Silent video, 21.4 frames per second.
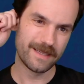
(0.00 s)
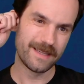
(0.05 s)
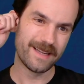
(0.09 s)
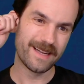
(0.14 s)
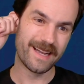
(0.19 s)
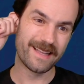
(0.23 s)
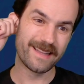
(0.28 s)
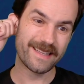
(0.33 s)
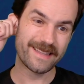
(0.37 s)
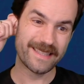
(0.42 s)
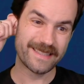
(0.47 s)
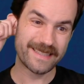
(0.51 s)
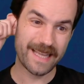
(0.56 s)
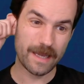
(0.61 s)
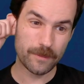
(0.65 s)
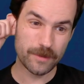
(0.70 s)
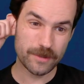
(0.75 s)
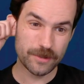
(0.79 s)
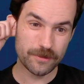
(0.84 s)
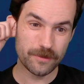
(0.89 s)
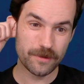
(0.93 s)
I like the
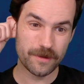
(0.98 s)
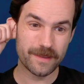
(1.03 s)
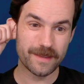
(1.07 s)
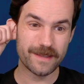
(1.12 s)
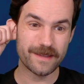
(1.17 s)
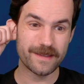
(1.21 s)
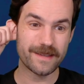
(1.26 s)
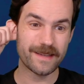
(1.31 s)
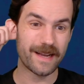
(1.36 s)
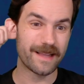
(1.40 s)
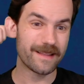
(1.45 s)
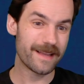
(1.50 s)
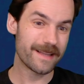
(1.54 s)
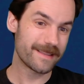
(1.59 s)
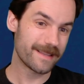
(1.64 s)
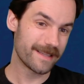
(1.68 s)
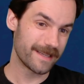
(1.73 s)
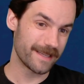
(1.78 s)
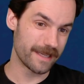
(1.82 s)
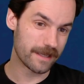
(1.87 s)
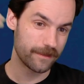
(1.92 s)
Saboteur thing. I like
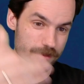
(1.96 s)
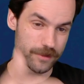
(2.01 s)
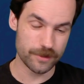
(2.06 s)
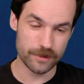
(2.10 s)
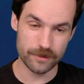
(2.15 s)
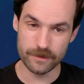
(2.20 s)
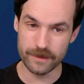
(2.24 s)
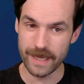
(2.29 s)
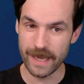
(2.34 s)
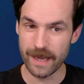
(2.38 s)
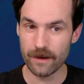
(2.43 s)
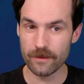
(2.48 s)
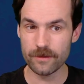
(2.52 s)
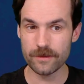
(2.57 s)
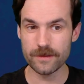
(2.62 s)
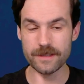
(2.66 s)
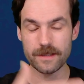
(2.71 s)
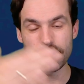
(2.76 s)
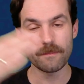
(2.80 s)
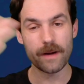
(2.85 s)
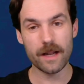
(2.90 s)
that it gives you
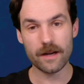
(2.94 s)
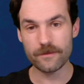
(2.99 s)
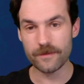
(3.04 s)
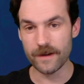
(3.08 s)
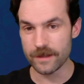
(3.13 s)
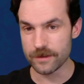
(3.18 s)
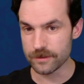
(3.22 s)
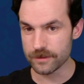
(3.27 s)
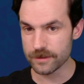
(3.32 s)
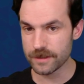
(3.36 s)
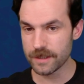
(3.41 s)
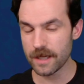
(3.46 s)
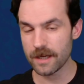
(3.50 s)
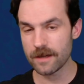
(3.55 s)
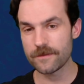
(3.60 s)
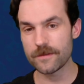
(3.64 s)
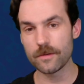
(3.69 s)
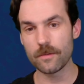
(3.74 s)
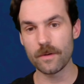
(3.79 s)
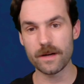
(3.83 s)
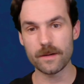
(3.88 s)
counters. It modifies your
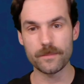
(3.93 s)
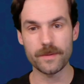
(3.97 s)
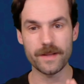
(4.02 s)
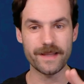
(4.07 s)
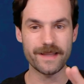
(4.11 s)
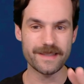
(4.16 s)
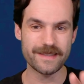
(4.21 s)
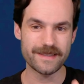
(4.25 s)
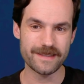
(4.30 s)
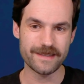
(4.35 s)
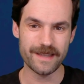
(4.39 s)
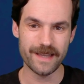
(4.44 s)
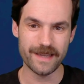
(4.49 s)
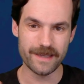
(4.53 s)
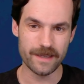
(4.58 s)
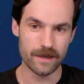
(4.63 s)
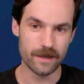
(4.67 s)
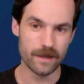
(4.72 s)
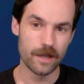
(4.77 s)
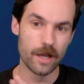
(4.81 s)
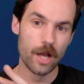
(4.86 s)
stuff. You want to play this in like
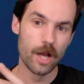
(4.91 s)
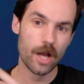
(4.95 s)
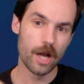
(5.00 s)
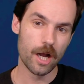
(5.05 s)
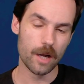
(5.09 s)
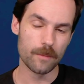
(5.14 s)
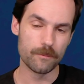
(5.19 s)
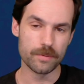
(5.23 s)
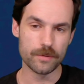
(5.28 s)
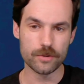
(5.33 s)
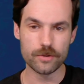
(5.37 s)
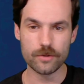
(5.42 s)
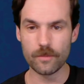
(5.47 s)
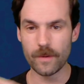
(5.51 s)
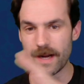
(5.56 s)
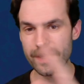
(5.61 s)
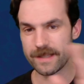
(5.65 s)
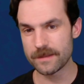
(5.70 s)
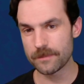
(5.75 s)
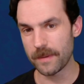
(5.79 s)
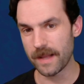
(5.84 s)
a
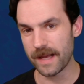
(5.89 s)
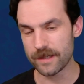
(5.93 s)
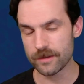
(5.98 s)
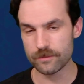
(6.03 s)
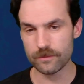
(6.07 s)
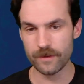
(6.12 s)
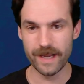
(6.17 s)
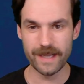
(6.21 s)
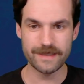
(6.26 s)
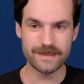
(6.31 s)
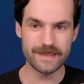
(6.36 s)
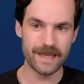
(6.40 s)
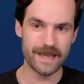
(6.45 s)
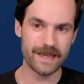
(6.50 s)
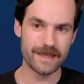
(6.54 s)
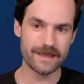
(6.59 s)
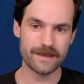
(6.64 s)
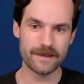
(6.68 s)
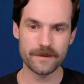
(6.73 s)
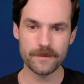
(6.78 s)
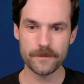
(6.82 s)
blue-white splash red
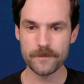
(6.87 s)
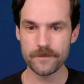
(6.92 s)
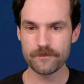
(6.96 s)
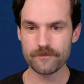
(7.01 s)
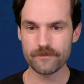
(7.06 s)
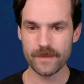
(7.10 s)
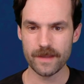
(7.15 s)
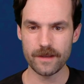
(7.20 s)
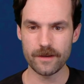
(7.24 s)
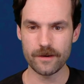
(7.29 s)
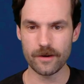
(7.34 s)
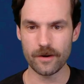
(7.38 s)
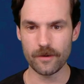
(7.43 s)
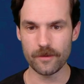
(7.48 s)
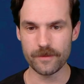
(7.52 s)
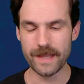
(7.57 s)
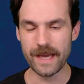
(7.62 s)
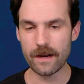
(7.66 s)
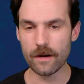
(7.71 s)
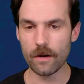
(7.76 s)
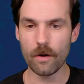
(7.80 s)
deck. You know,
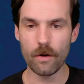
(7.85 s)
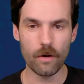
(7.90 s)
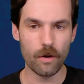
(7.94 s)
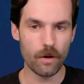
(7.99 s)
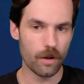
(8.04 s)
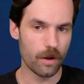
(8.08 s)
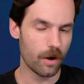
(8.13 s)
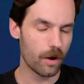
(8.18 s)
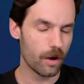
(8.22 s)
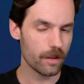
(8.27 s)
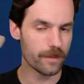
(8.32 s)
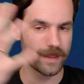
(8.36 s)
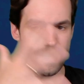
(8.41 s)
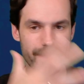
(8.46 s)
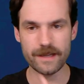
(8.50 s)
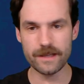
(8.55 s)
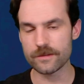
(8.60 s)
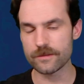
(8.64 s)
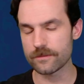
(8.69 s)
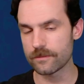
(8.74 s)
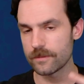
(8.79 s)
that all
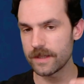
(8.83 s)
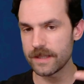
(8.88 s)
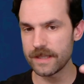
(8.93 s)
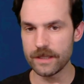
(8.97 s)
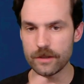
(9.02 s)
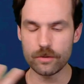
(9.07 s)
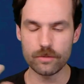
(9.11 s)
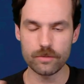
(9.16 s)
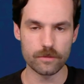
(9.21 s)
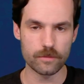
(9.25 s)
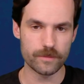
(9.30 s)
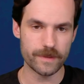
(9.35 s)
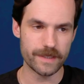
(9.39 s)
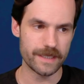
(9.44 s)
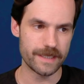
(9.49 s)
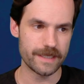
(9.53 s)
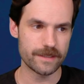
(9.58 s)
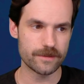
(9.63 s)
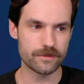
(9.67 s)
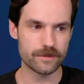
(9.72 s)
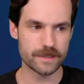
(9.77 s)
that is really cool,
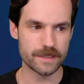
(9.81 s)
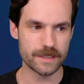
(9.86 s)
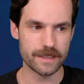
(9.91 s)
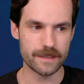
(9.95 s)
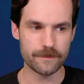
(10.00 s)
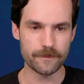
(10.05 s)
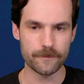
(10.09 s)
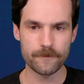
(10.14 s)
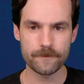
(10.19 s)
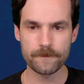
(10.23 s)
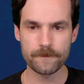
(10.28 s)
really interesting.